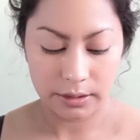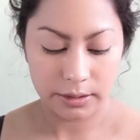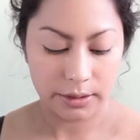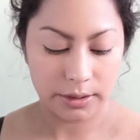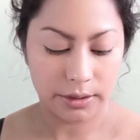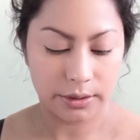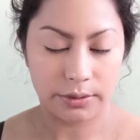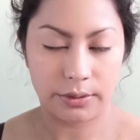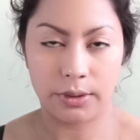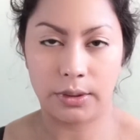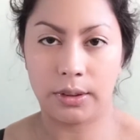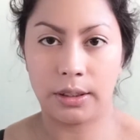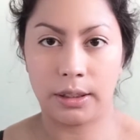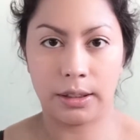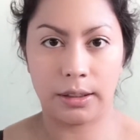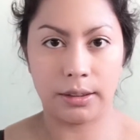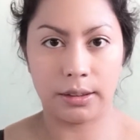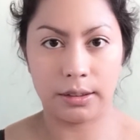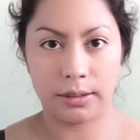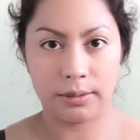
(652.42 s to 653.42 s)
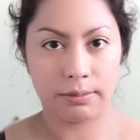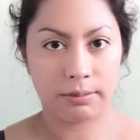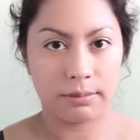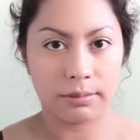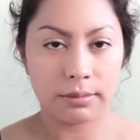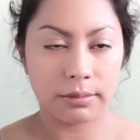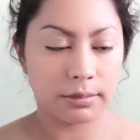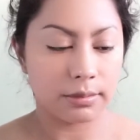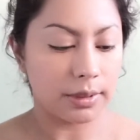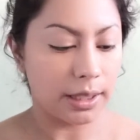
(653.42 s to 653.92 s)
Just feel like
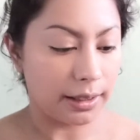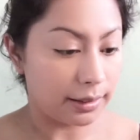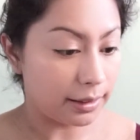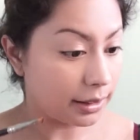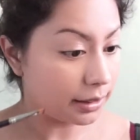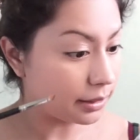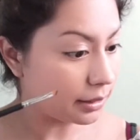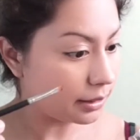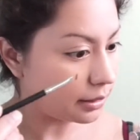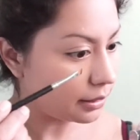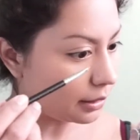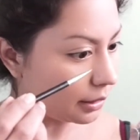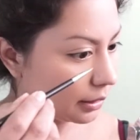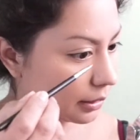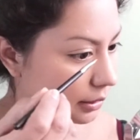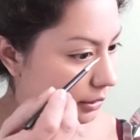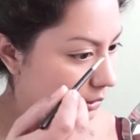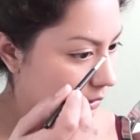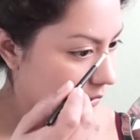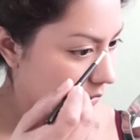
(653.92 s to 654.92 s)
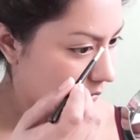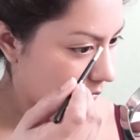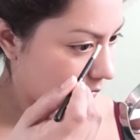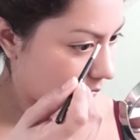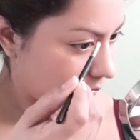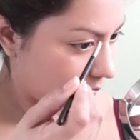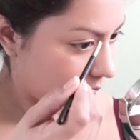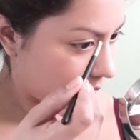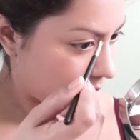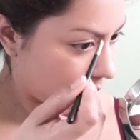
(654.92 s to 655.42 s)
I like it, like
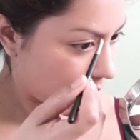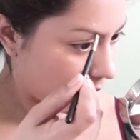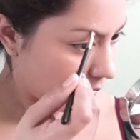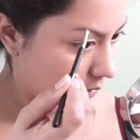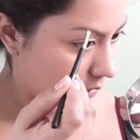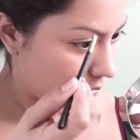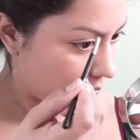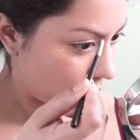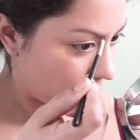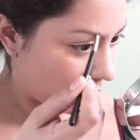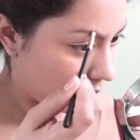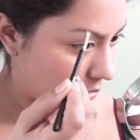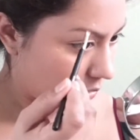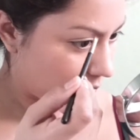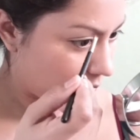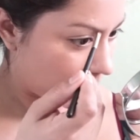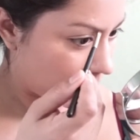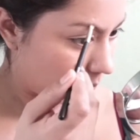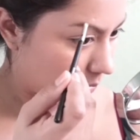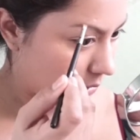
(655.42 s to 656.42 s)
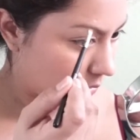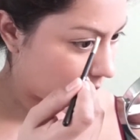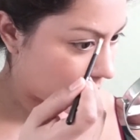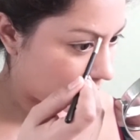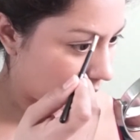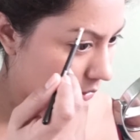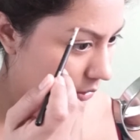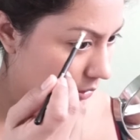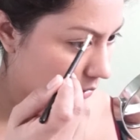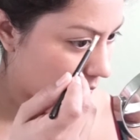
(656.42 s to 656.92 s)
I haven't changed it
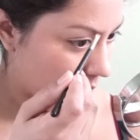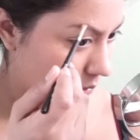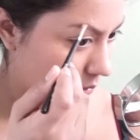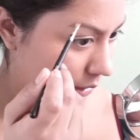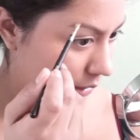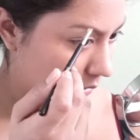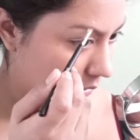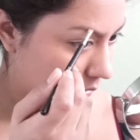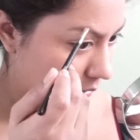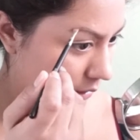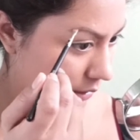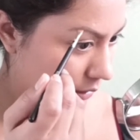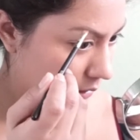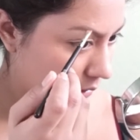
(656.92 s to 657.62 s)
because it's just really